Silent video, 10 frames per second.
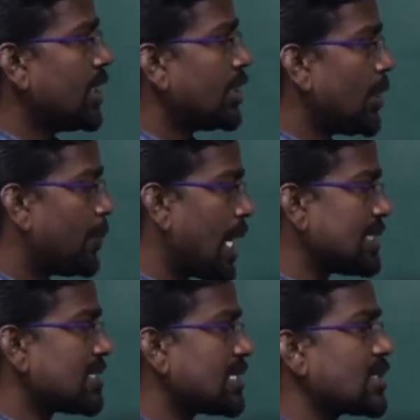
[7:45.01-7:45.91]
In the
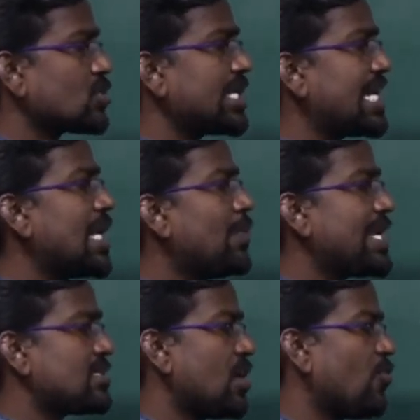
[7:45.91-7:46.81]
process also
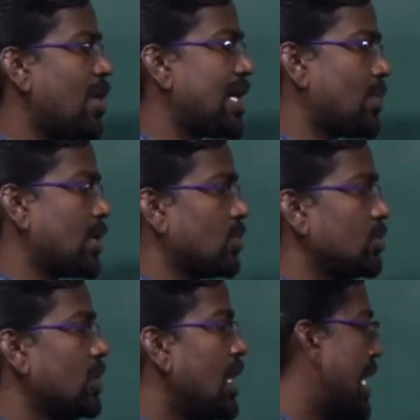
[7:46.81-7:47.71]
elimination of water molecule.
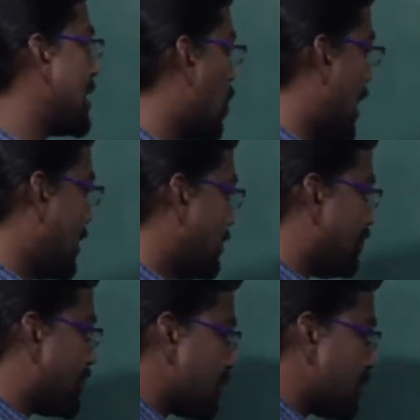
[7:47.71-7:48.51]
Another one.